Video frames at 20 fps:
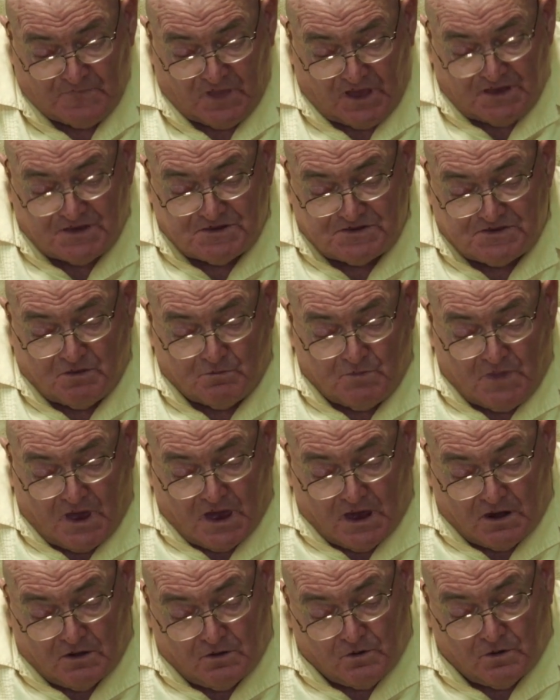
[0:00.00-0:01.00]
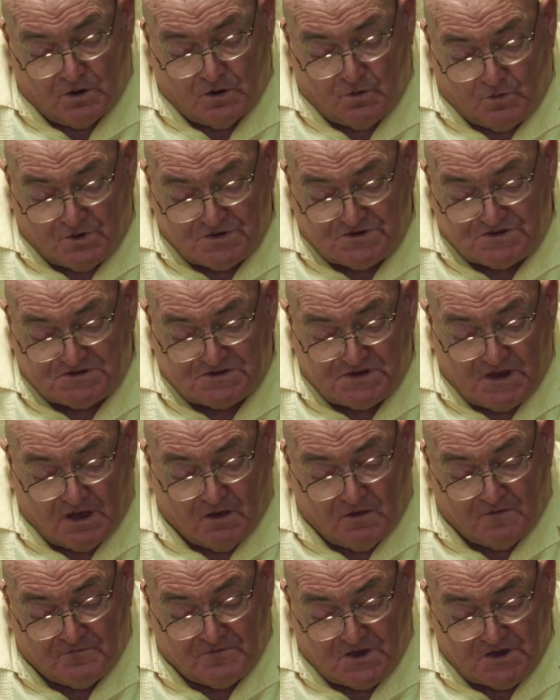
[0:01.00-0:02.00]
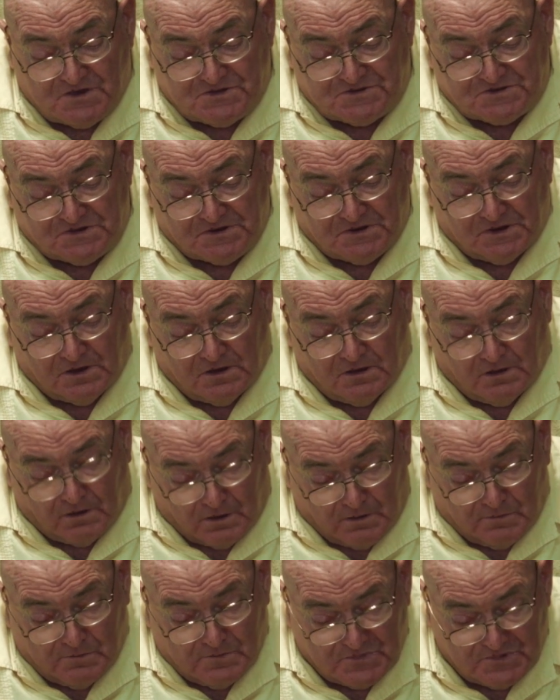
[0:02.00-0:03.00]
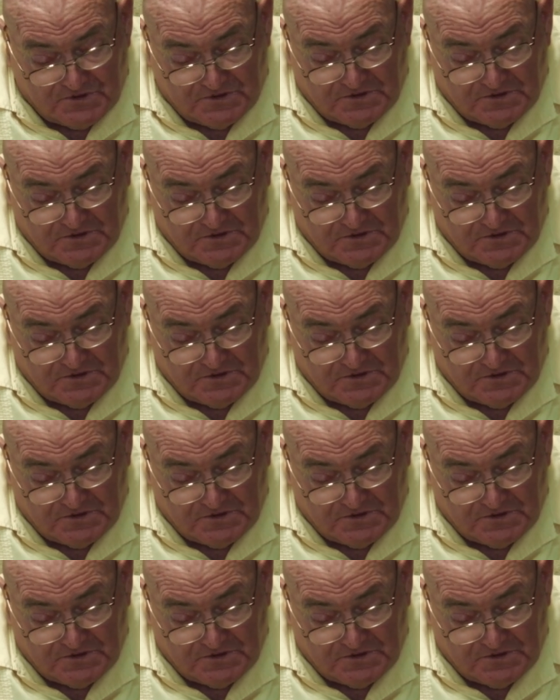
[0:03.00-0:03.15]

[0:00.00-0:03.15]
is the manner in which salvation comes.